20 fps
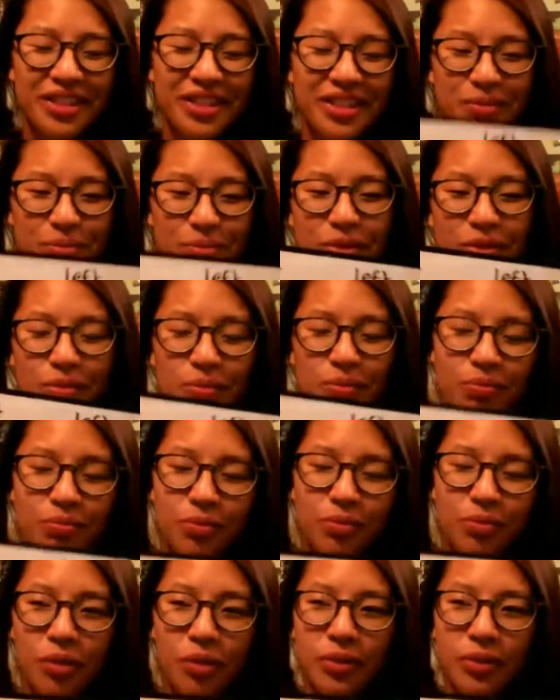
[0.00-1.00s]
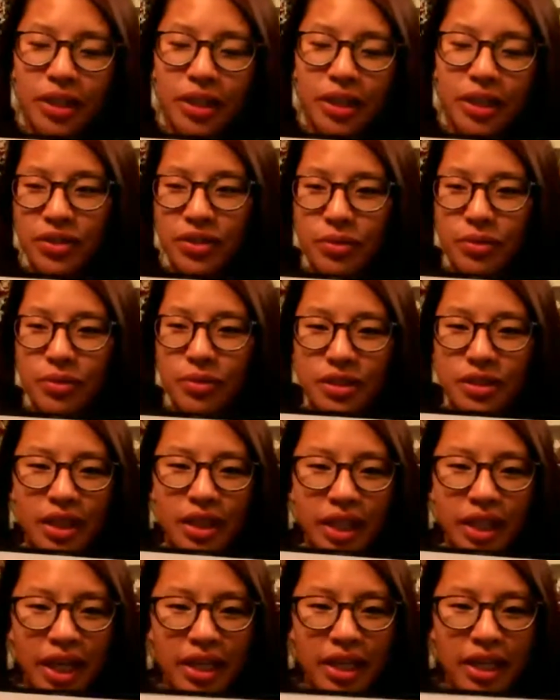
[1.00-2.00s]
But probably if
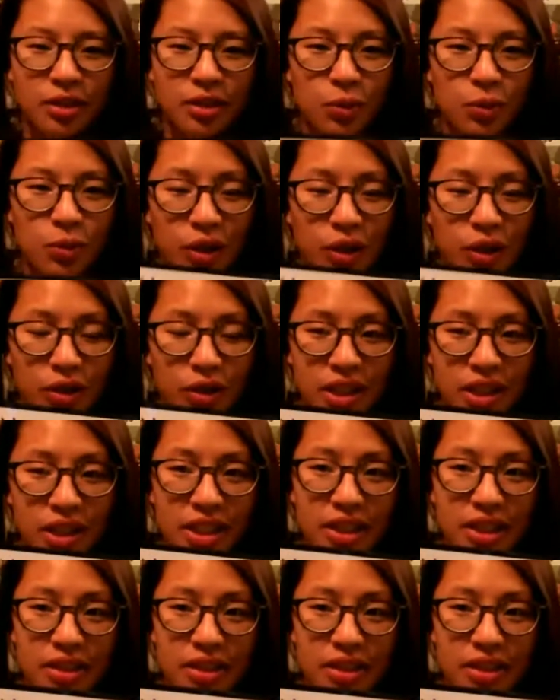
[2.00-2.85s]
someone like asks you where